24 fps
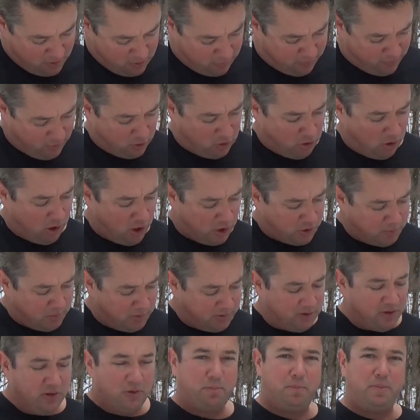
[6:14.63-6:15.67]
for cost,
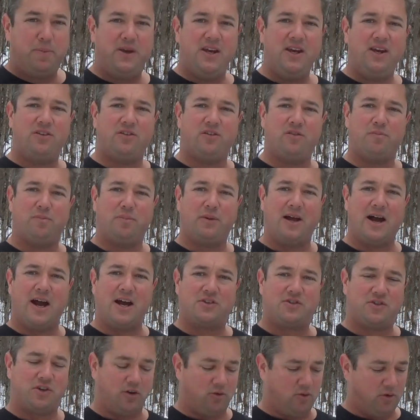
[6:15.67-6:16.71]
but this piece of
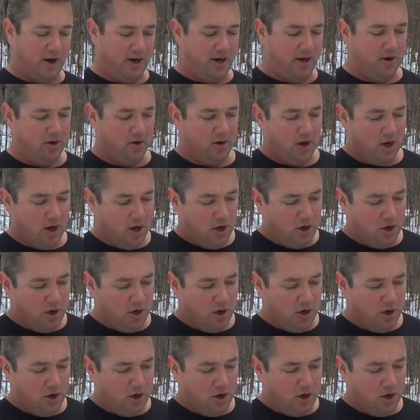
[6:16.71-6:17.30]
plastic right here,